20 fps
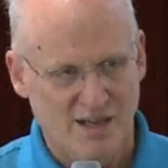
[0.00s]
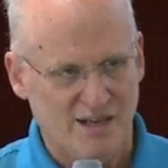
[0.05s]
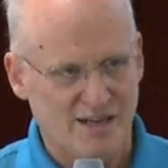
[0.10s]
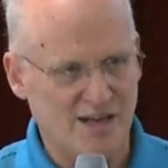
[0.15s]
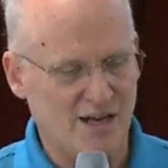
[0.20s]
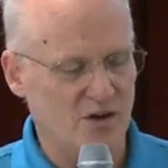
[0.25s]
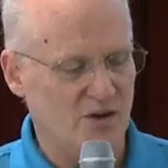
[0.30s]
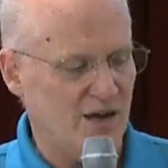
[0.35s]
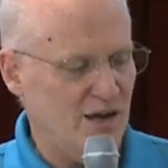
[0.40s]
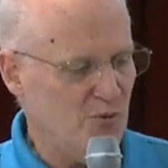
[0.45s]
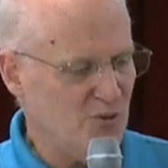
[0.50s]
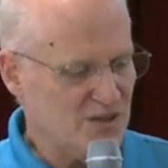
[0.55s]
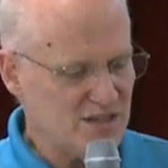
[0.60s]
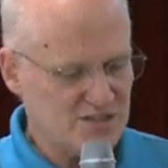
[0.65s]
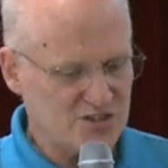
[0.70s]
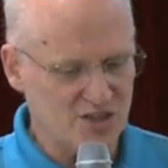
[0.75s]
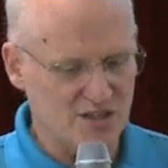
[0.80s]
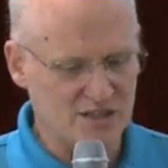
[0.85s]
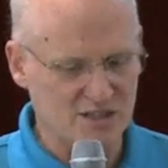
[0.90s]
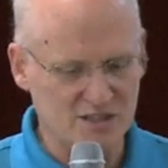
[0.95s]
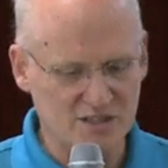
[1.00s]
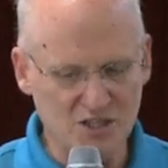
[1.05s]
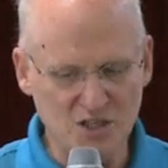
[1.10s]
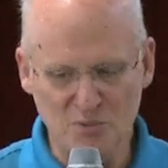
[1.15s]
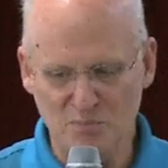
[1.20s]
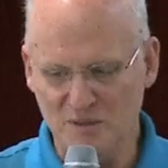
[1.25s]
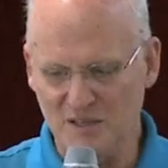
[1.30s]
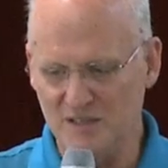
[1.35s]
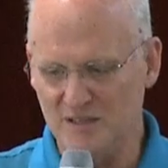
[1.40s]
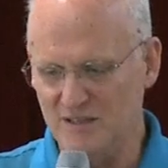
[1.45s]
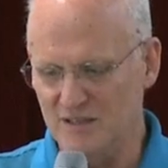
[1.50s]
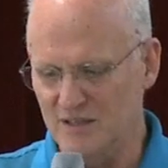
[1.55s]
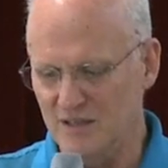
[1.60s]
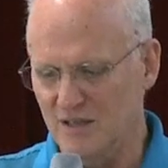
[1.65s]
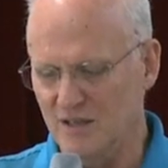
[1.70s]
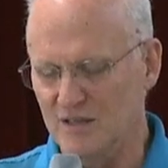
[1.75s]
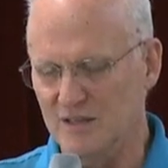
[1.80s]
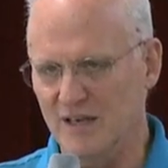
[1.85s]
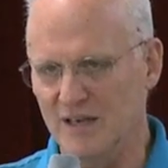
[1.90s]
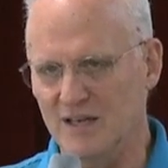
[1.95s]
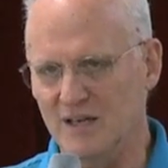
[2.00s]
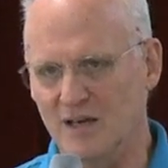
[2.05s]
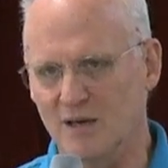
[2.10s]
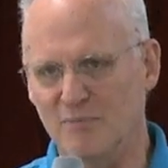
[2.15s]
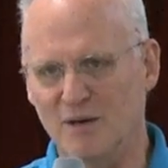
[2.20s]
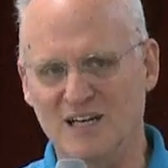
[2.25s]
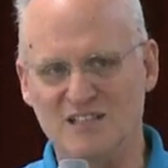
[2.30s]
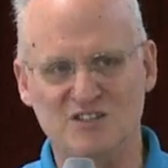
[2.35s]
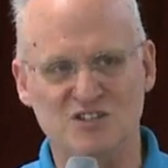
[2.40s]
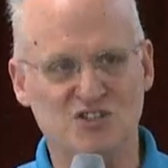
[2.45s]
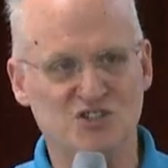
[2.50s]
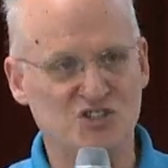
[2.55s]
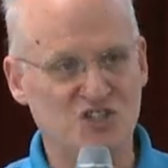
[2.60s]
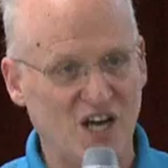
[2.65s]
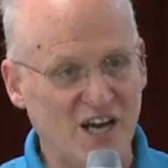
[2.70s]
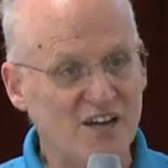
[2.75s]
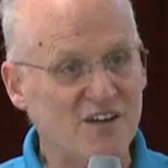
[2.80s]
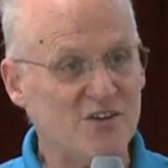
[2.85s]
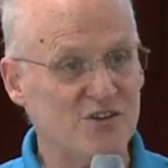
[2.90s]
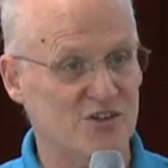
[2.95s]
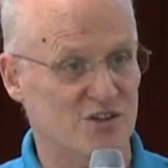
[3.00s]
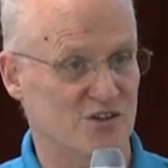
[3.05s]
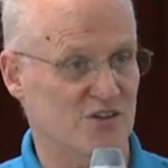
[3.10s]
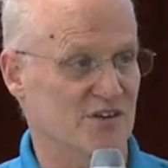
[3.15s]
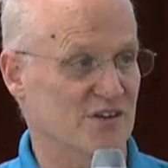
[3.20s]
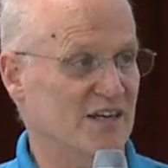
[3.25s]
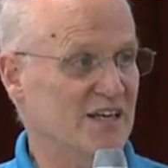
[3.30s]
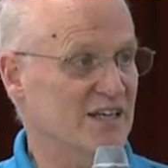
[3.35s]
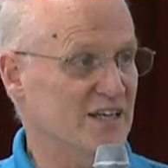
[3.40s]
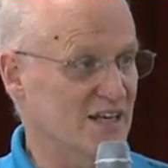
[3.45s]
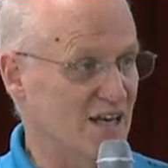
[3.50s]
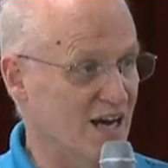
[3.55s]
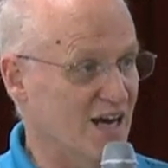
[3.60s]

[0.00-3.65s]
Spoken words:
Now, I want to talk a little bit then about gender in